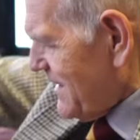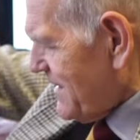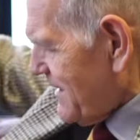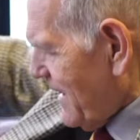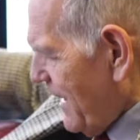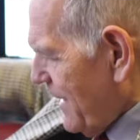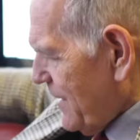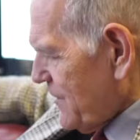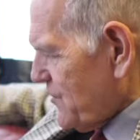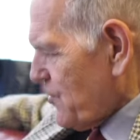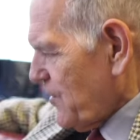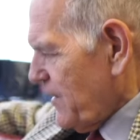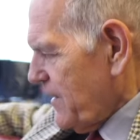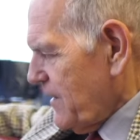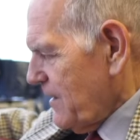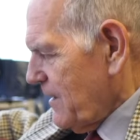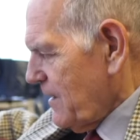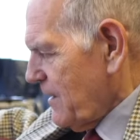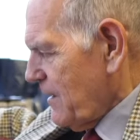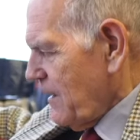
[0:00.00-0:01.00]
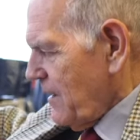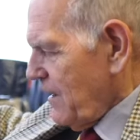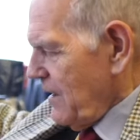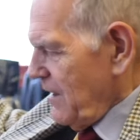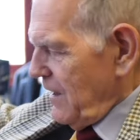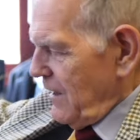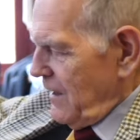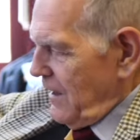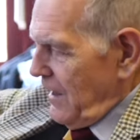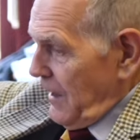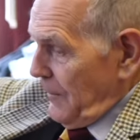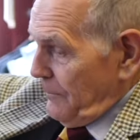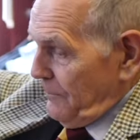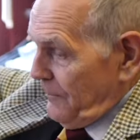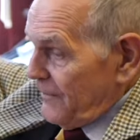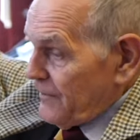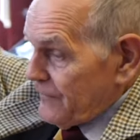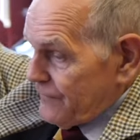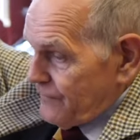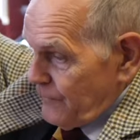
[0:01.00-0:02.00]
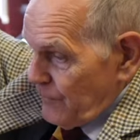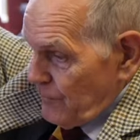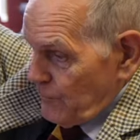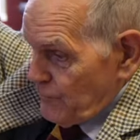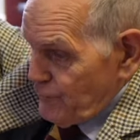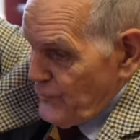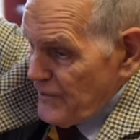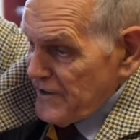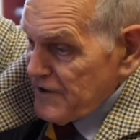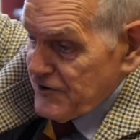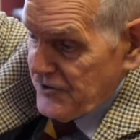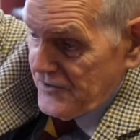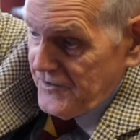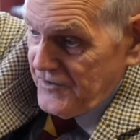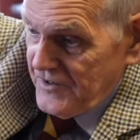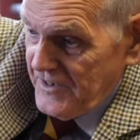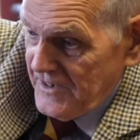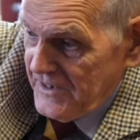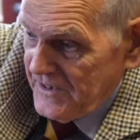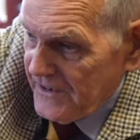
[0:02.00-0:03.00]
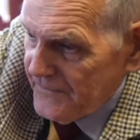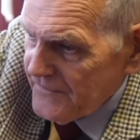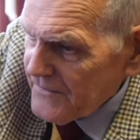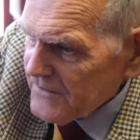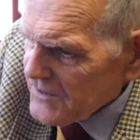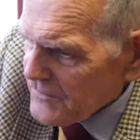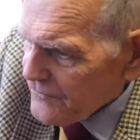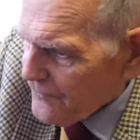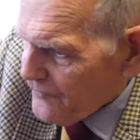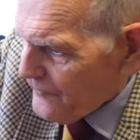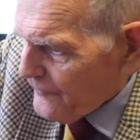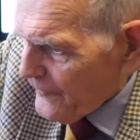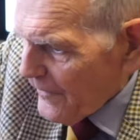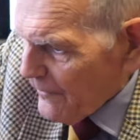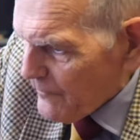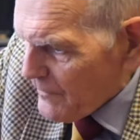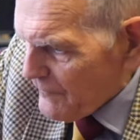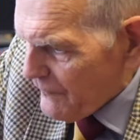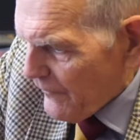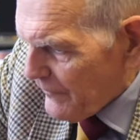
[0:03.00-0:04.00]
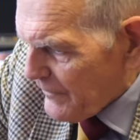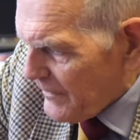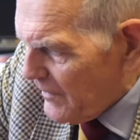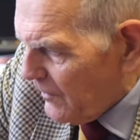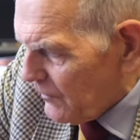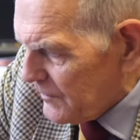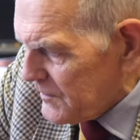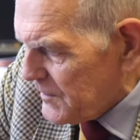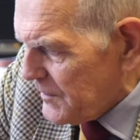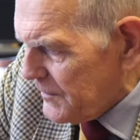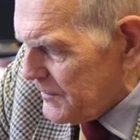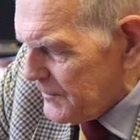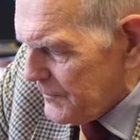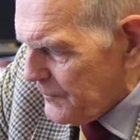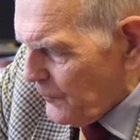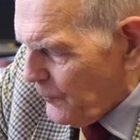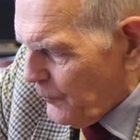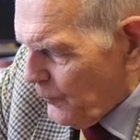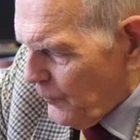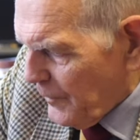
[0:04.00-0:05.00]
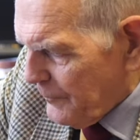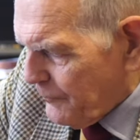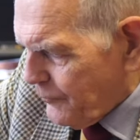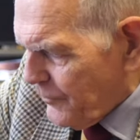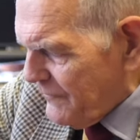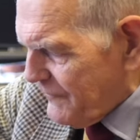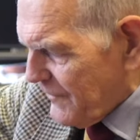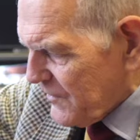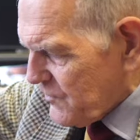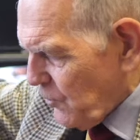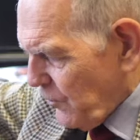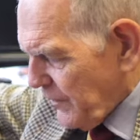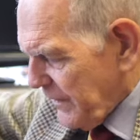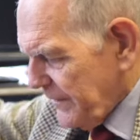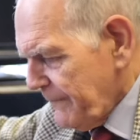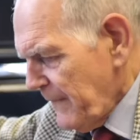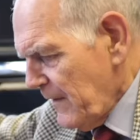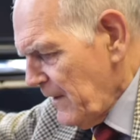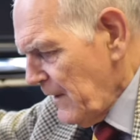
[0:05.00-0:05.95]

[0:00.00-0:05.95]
is actually a bit of Regency kit. This is very, very old. This is pre-Victorian,